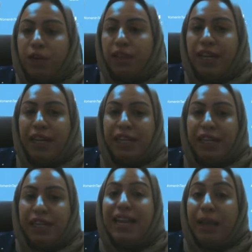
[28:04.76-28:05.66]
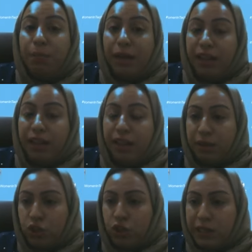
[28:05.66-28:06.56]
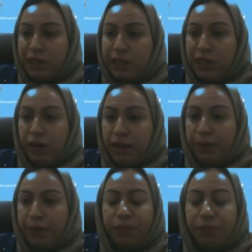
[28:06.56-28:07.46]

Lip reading: thing is label the assumptions clearly.